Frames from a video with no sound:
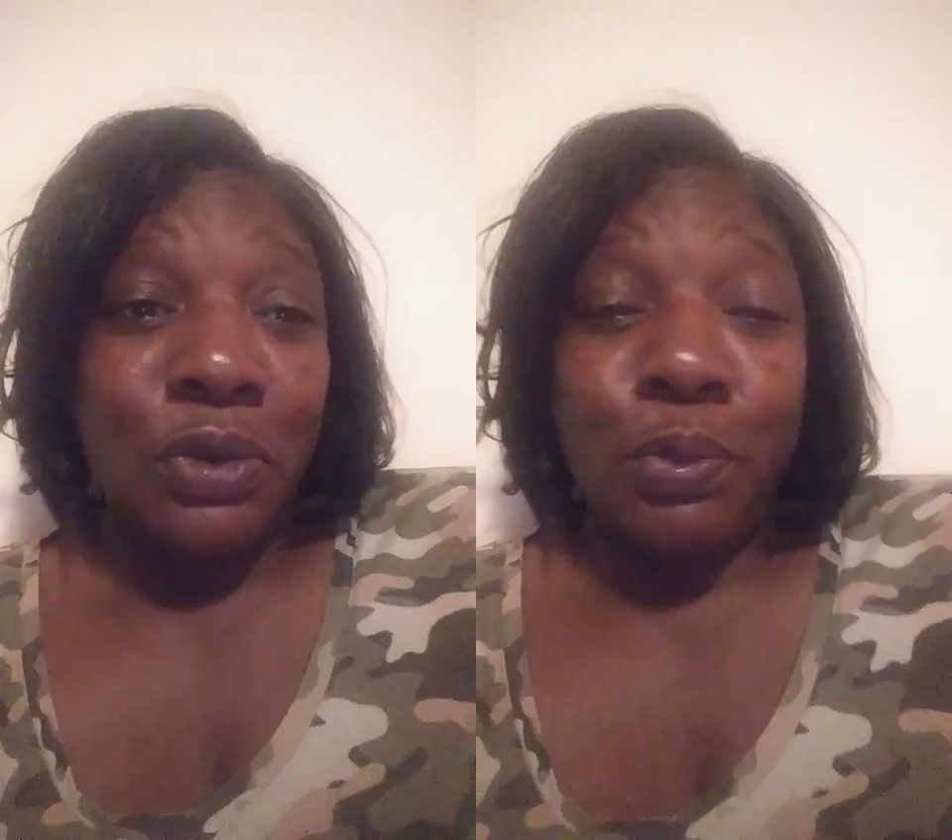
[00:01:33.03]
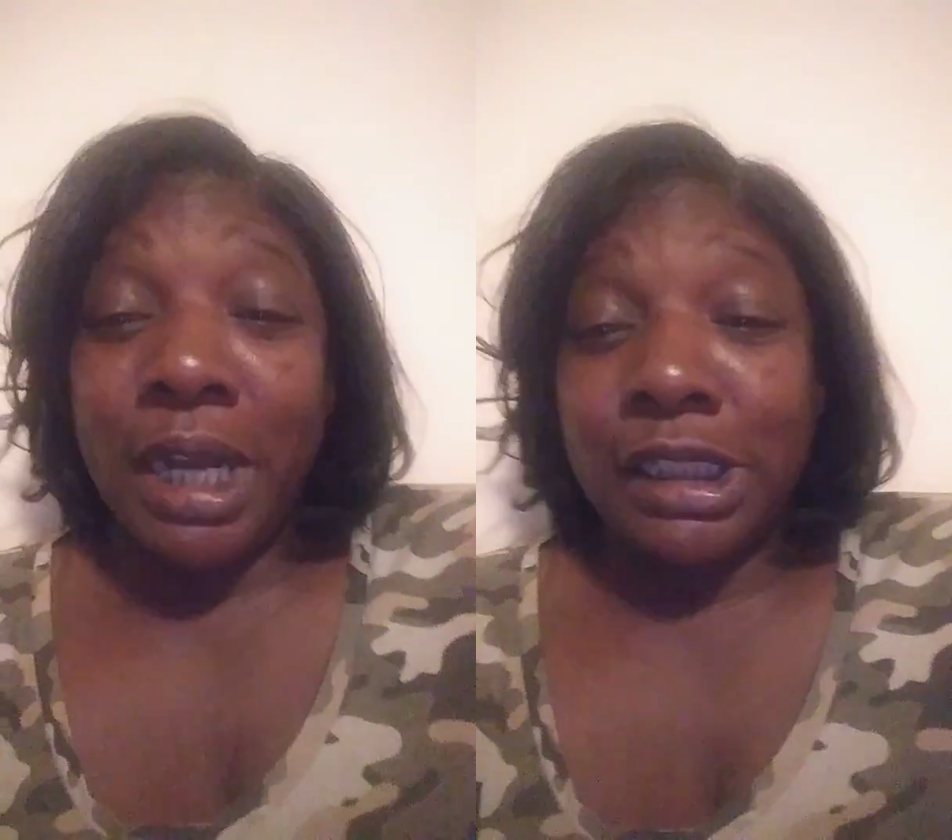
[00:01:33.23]

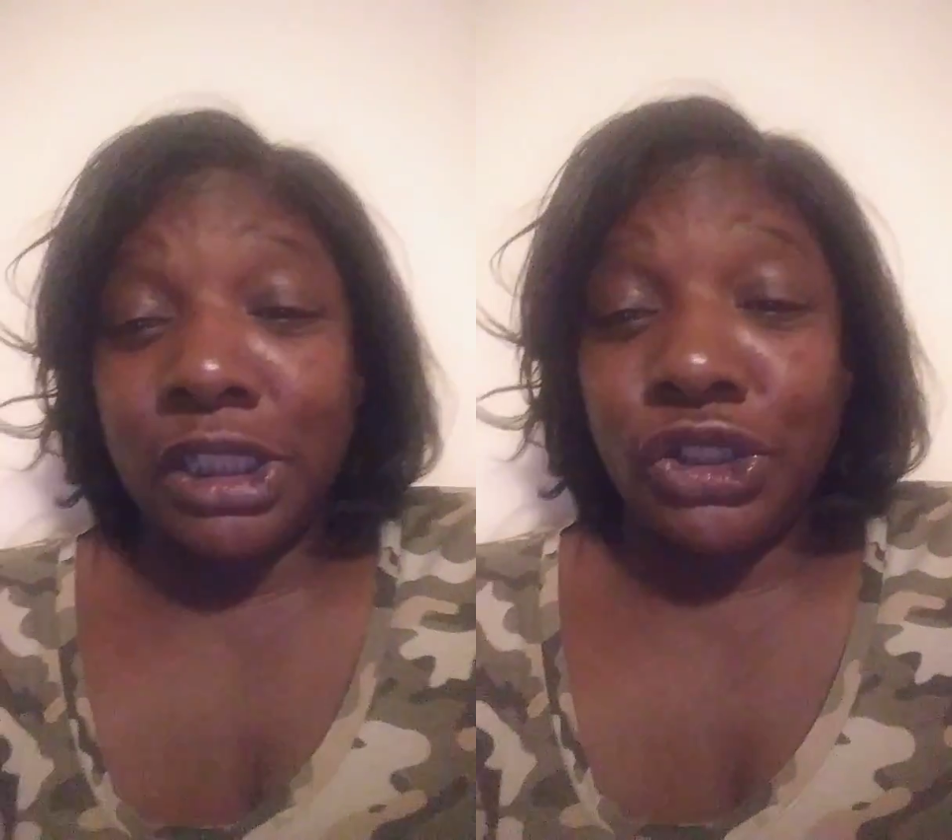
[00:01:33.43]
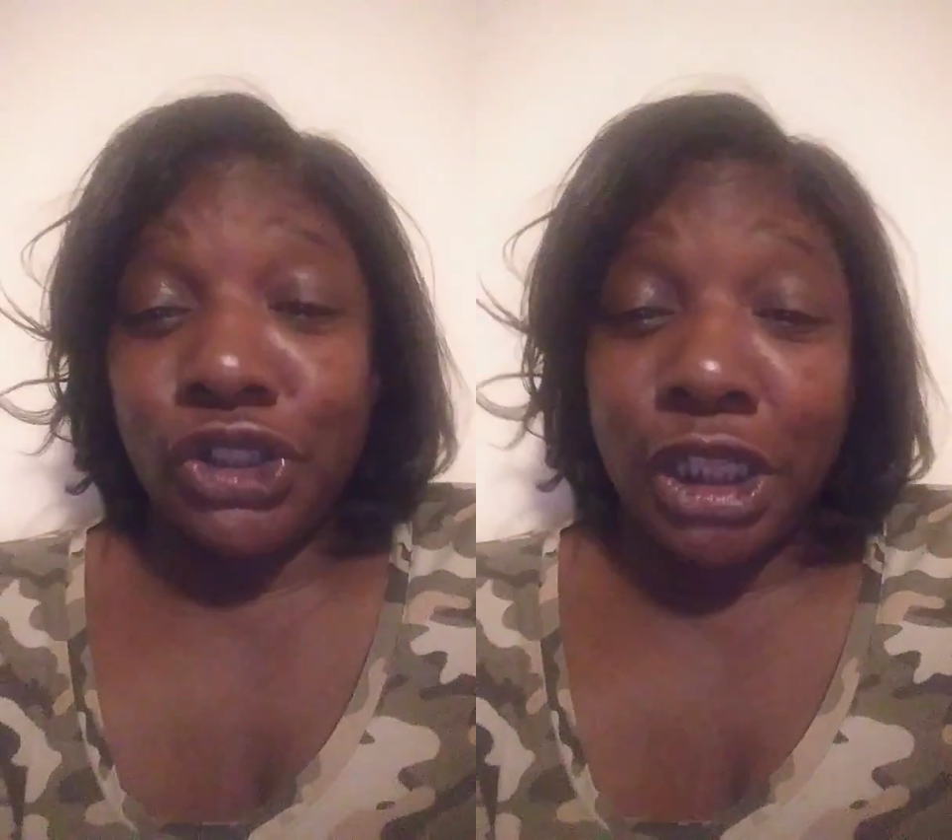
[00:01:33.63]
was
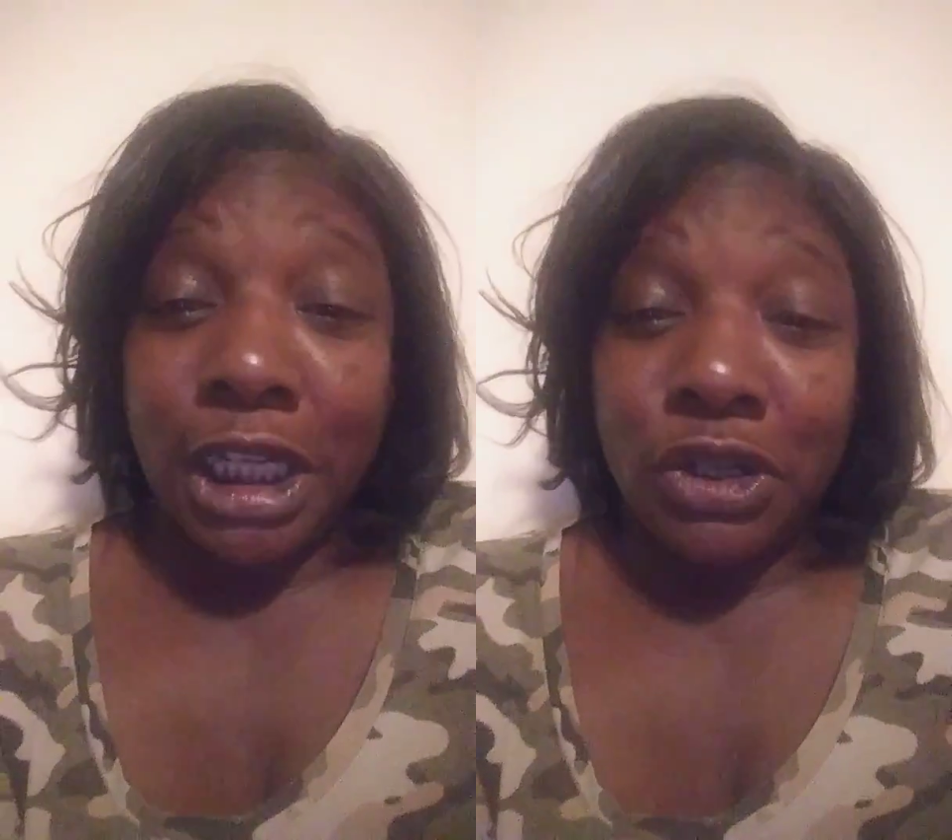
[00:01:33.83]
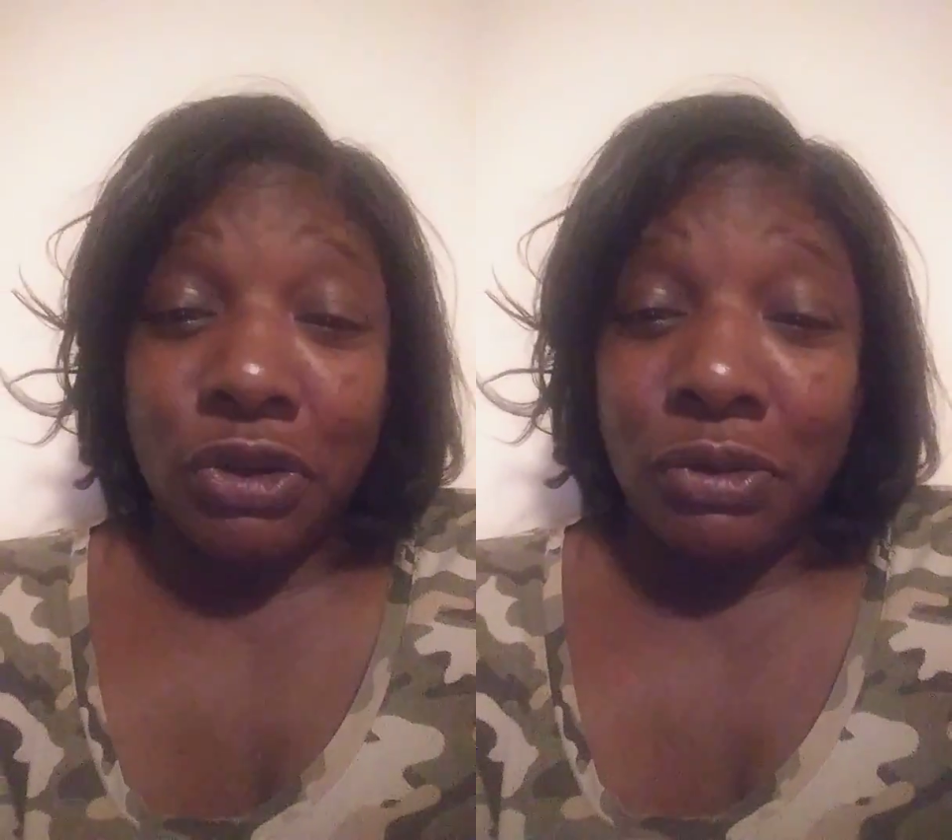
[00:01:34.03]
in
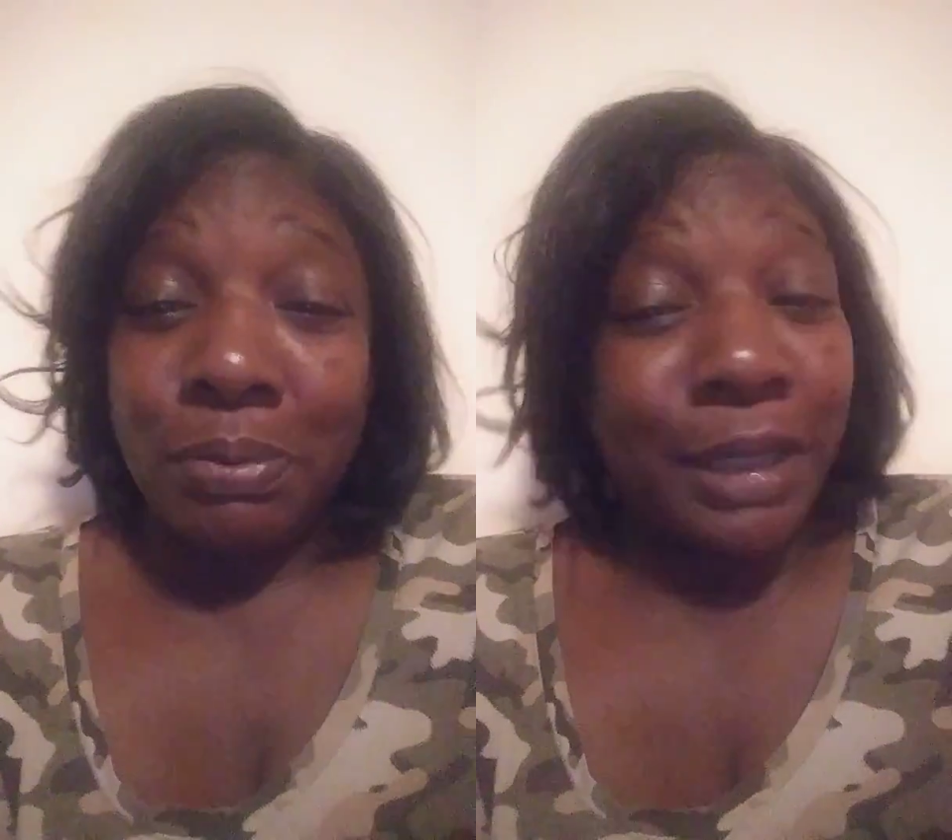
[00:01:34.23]
jail,